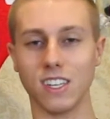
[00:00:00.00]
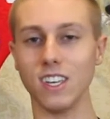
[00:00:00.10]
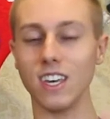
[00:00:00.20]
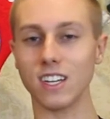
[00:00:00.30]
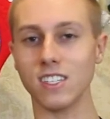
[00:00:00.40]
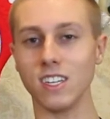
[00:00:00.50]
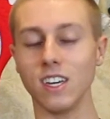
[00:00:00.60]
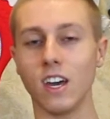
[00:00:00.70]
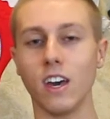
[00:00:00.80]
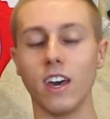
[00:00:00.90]
It's the
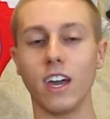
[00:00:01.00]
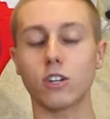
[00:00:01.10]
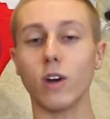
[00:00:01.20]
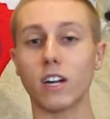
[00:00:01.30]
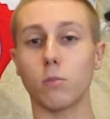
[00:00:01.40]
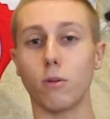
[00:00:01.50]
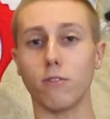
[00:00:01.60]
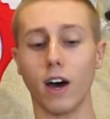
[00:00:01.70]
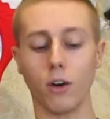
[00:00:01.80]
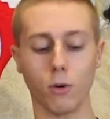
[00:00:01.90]
.exe
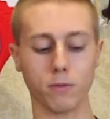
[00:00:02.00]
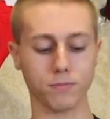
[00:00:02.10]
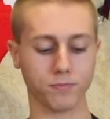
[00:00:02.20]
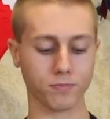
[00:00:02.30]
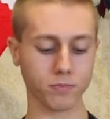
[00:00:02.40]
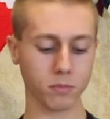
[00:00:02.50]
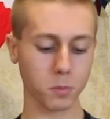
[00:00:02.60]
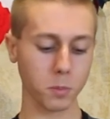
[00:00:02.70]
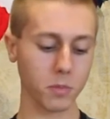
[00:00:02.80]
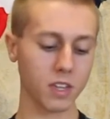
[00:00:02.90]
extractable file.
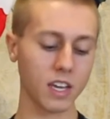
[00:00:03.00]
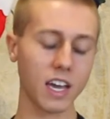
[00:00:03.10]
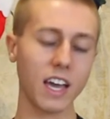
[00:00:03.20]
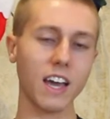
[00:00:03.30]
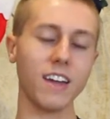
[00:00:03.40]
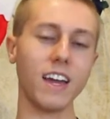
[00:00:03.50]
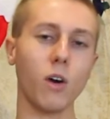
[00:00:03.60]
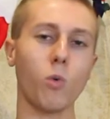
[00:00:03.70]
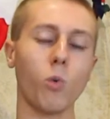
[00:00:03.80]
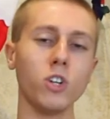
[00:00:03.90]

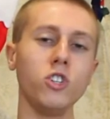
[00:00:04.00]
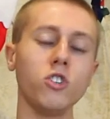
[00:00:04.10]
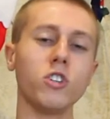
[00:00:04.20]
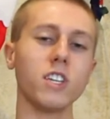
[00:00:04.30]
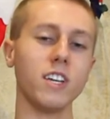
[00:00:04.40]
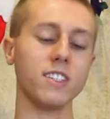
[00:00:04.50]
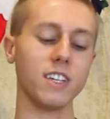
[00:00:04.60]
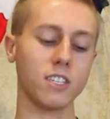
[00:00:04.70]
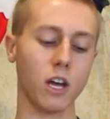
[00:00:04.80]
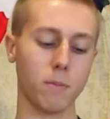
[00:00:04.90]
Now, once you click
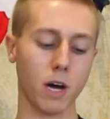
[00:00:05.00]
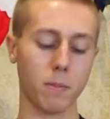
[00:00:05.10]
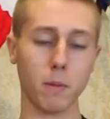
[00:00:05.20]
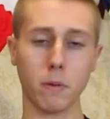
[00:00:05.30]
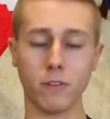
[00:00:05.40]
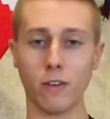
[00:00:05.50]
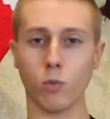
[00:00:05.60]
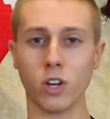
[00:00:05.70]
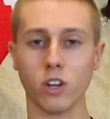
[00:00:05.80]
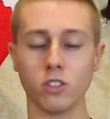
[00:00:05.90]
this, it's going to pop up if
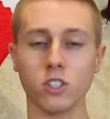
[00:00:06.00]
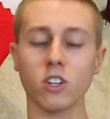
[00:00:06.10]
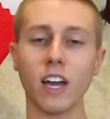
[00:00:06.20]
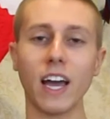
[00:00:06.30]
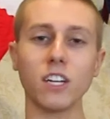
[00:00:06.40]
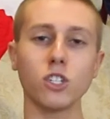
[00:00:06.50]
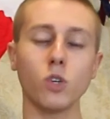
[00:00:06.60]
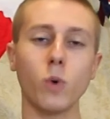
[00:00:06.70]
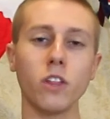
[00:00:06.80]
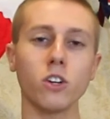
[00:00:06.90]
you have Windows. It's going to
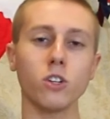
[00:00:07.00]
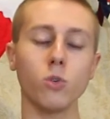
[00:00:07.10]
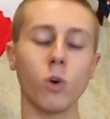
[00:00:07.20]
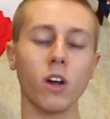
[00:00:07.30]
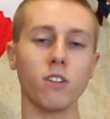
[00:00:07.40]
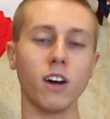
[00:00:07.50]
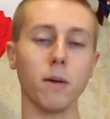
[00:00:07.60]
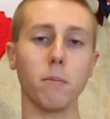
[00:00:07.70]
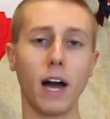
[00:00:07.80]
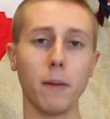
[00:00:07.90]
ask you whether you want to
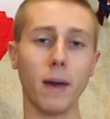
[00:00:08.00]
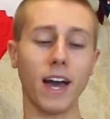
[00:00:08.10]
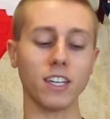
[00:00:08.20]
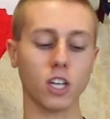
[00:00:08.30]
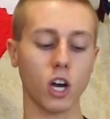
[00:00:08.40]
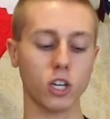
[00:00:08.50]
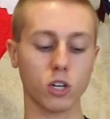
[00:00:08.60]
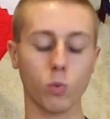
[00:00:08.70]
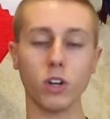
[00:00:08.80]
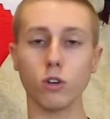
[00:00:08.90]
let it bypass
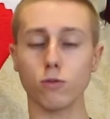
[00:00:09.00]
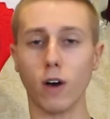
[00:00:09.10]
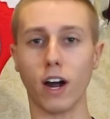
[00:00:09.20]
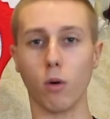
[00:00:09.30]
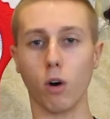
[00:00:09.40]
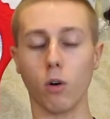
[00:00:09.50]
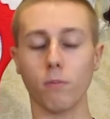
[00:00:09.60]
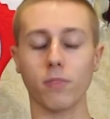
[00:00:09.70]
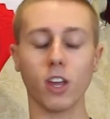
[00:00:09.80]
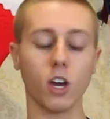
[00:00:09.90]
your Windows
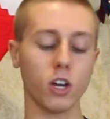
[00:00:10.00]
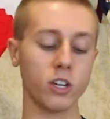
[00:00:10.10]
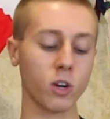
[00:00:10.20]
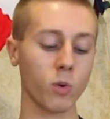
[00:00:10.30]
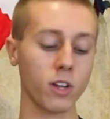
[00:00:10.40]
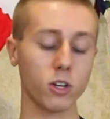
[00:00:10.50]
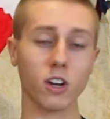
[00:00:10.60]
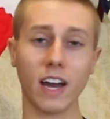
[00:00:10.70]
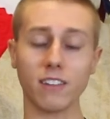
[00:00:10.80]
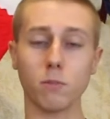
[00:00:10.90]
firewall. You're going
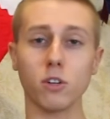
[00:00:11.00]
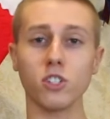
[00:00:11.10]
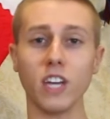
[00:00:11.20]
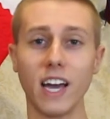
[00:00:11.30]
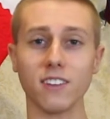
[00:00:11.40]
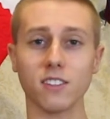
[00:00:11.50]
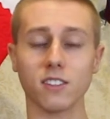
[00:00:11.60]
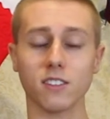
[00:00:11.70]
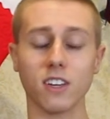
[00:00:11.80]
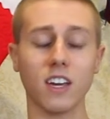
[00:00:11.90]
to have to push
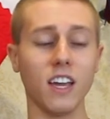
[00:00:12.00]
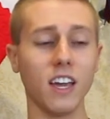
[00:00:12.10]
yes.